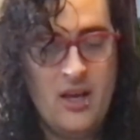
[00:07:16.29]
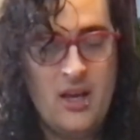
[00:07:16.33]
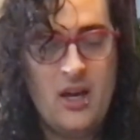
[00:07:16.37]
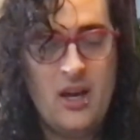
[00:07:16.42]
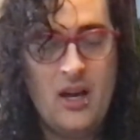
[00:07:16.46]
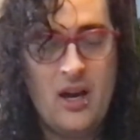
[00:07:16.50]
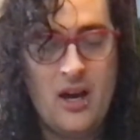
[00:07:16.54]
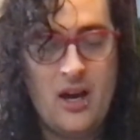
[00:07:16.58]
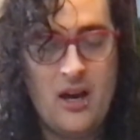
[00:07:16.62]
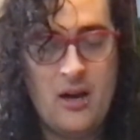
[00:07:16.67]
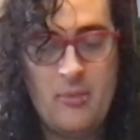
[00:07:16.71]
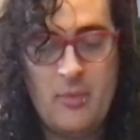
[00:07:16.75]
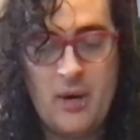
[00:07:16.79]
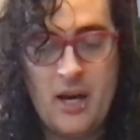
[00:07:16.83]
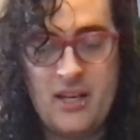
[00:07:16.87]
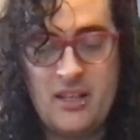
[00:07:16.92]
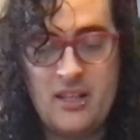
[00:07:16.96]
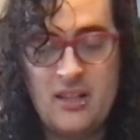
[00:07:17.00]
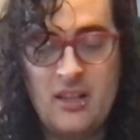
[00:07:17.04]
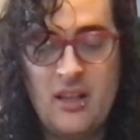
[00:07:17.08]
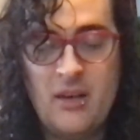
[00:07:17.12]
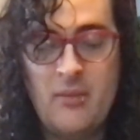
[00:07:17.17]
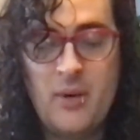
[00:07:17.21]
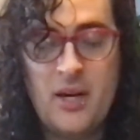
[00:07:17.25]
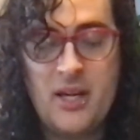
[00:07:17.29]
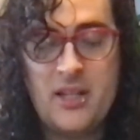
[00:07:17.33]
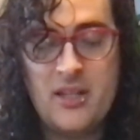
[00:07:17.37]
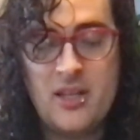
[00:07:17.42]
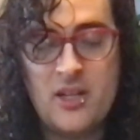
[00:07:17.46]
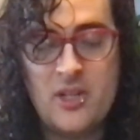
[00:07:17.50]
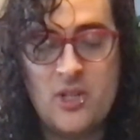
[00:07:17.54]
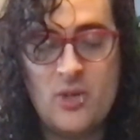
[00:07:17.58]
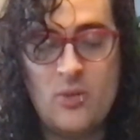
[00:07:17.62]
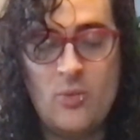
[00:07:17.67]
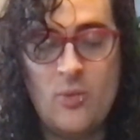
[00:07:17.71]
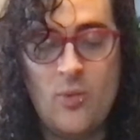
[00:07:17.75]
I can let my
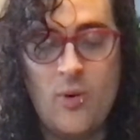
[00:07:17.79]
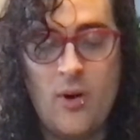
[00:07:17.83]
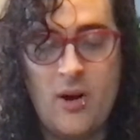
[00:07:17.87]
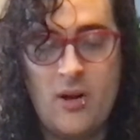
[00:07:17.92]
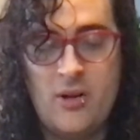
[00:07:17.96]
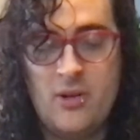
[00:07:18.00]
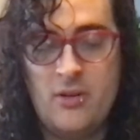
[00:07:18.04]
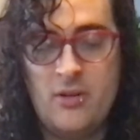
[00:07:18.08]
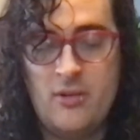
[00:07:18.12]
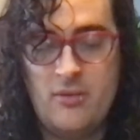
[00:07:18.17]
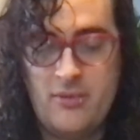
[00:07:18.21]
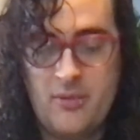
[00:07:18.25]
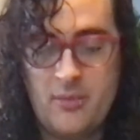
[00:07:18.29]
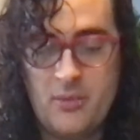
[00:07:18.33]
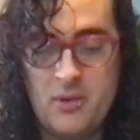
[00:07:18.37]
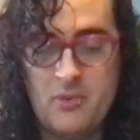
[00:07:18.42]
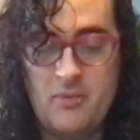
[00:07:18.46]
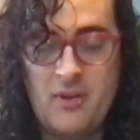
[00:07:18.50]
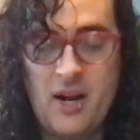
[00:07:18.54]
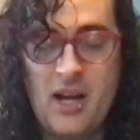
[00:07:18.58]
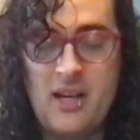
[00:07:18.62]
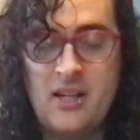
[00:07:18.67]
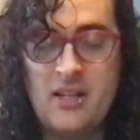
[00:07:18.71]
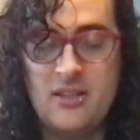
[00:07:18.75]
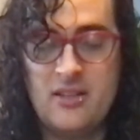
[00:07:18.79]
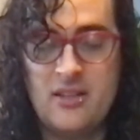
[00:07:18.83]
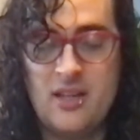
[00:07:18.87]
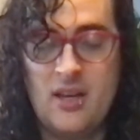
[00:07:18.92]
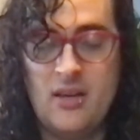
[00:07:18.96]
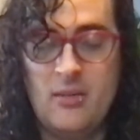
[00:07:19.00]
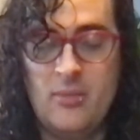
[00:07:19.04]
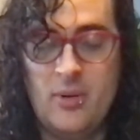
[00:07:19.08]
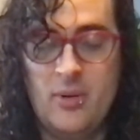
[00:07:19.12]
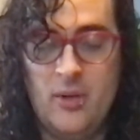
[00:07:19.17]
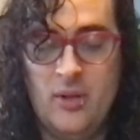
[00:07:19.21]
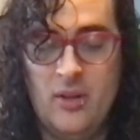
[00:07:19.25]
attention wander from the writing
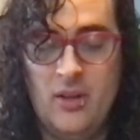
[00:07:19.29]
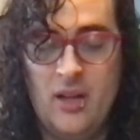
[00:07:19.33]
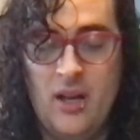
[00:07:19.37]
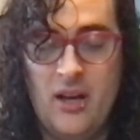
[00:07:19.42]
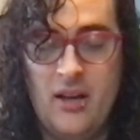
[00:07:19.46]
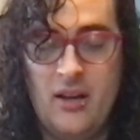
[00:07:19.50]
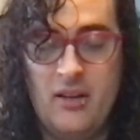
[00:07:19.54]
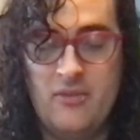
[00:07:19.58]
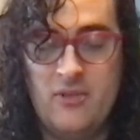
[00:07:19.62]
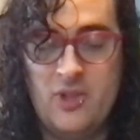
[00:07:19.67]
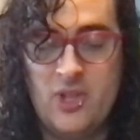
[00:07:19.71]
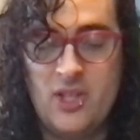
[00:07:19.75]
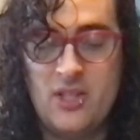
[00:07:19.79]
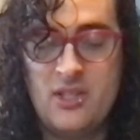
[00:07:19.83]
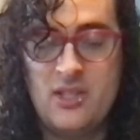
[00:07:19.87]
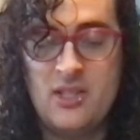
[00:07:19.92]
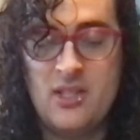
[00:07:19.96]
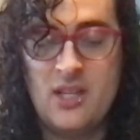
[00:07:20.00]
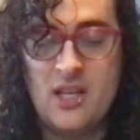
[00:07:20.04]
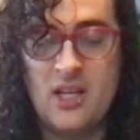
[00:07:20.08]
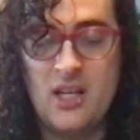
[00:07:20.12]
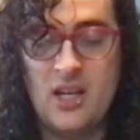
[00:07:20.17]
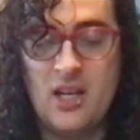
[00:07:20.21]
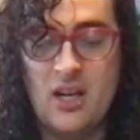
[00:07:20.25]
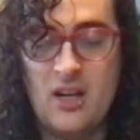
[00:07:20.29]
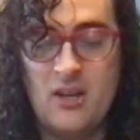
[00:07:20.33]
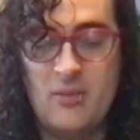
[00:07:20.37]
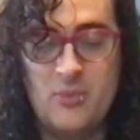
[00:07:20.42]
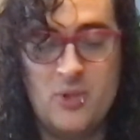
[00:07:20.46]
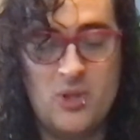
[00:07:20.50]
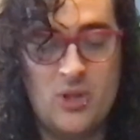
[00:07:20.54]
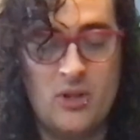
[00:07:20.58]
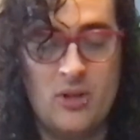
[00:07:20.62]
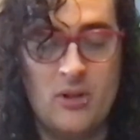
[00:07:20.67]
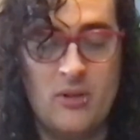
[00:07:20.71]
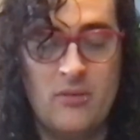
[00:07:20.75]
table I have just seen and
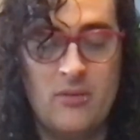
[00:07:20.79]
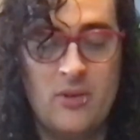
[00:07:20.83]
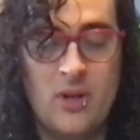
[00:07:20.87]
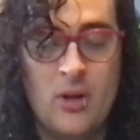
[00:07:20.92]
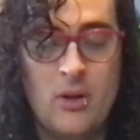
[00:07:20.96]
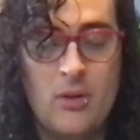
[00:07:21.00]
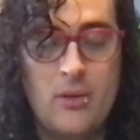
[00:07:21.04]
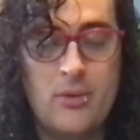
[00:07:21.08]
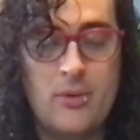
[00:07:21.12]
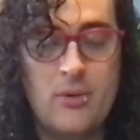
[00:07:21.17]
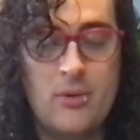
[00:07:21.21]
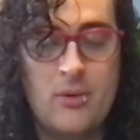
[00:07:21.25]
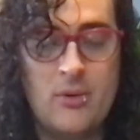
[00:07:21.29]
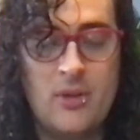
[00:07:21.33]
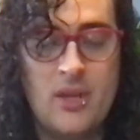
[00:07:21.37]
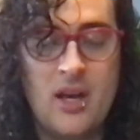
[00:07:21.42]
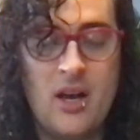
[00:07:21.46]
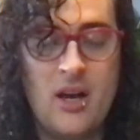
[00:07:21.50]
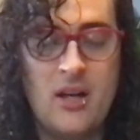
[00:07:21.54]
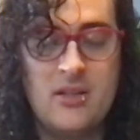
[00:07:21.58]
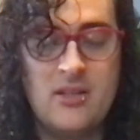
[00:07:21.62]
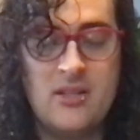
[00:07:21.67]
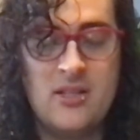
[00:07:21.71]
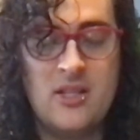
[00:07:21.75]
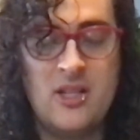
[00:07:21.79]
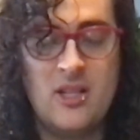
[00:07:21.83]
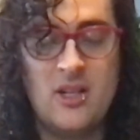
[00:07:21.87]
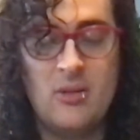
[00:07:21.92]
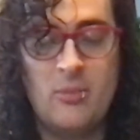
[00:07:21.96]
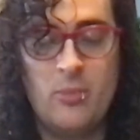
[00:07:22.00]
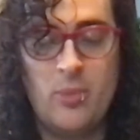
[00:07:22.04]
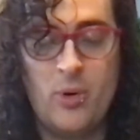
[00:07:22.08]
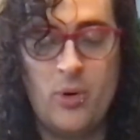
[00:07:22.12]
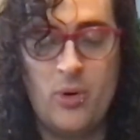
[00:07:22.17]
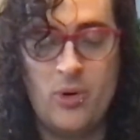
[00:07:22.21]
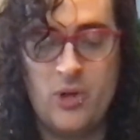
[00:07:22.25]
observed, through the unseen
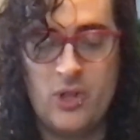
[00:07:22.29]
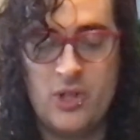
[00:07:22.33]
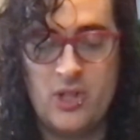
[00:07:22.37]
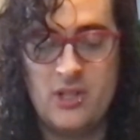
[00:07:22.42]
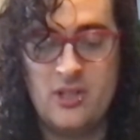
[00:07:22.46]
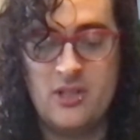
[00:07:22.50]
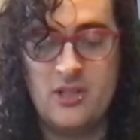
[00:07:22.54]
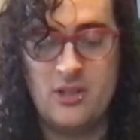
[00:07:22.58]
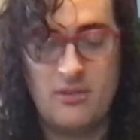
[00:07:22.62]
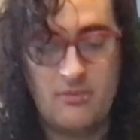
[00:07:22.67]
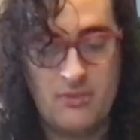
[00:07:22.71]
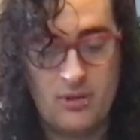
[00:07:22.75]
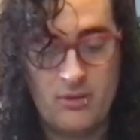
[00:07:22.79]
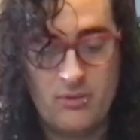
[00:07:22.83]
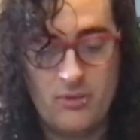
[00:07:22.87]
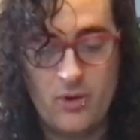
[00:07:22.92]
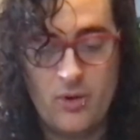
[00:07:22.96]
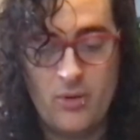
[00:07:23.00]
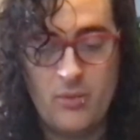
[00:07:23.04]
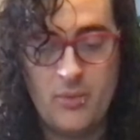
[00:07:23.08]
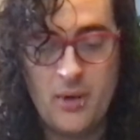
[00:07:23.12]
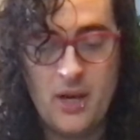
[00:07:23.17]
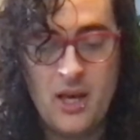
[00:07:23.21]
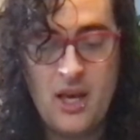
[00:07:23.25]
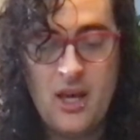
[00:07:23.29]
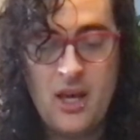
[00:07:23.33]
portions of the room,